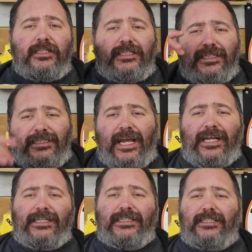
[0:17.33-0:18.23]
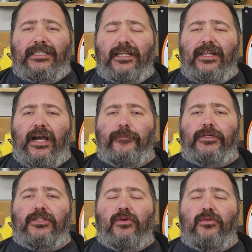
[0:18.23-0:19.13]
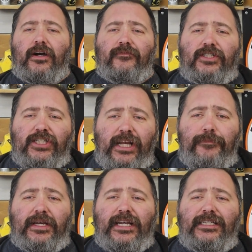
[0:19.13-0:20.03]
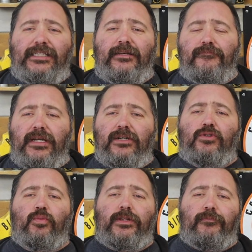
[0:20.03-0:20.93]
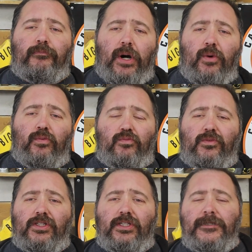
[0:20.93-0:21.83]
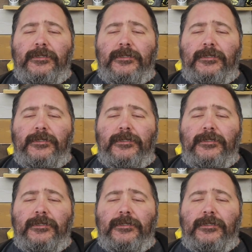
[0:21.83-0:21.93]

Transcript: Today is another episode of Cheap Easy Meals with Bones.